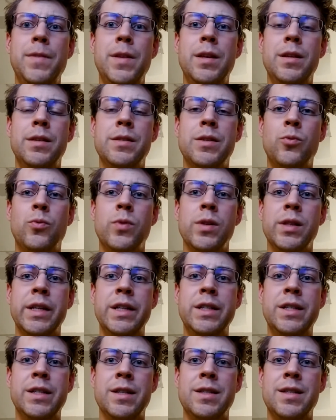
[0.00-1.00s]
is a
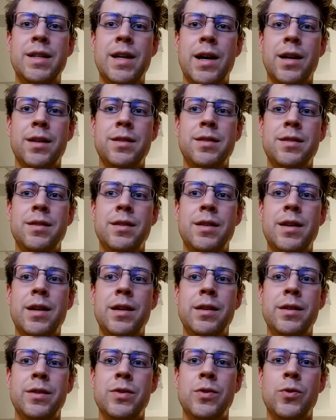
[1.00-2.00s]
religious text, not
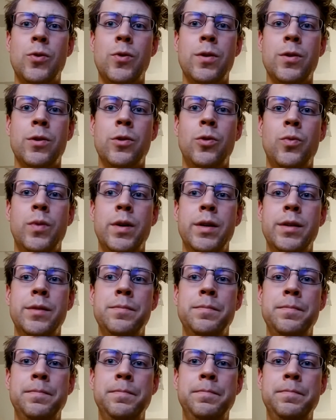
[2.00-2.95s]
a historical one.